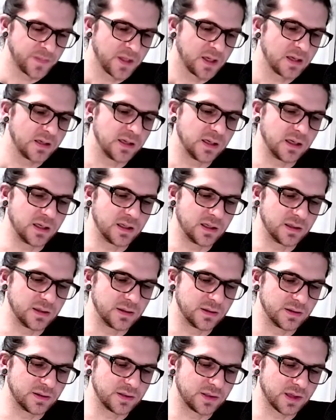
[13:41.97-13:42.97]

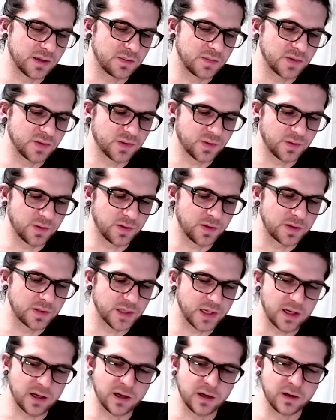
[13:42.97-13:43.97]
in some sort
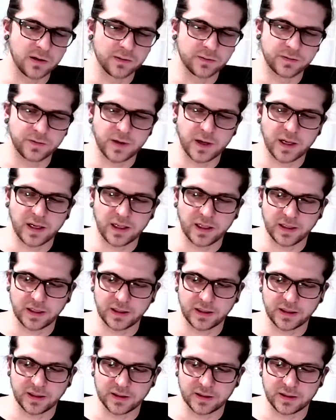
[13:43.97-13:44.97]
of
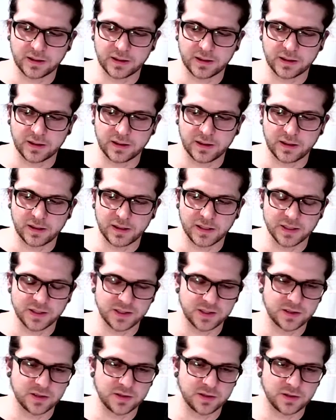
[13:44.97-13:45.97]
a uh, an
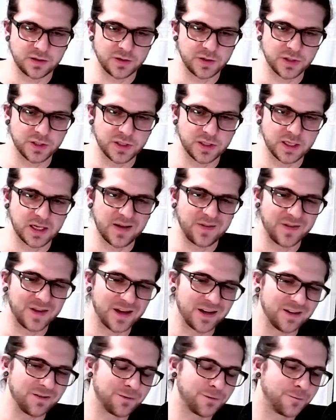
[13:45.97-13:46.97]
institution and
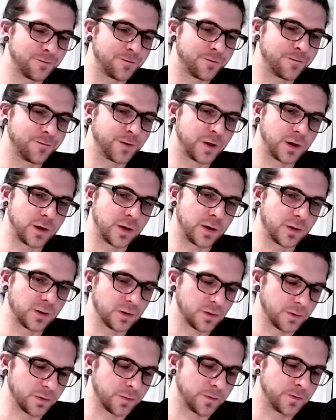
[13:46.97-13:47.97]
then it fall
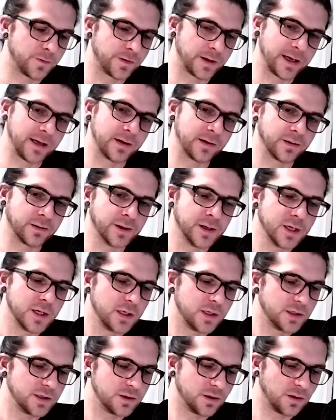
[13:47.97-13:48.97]
or fail.
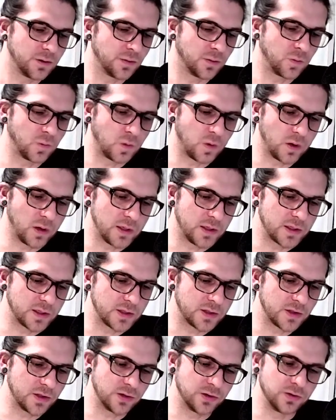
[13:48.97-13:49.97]
You don't want
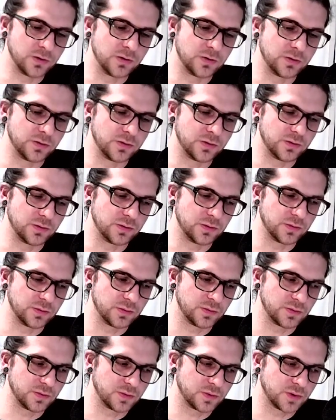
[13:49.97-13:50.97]
to
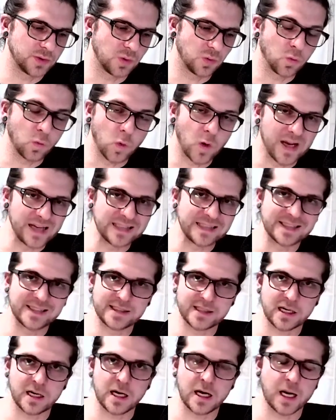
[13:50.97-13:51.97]
to waste
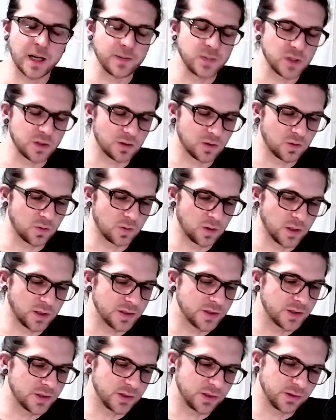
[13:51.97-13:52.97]
time. You don't
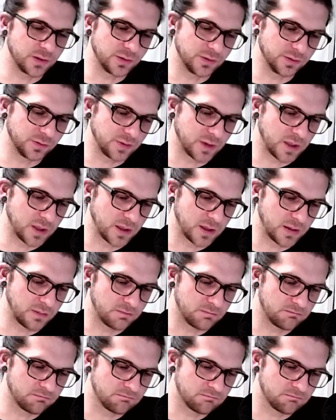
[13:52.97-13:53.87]
want to. Um,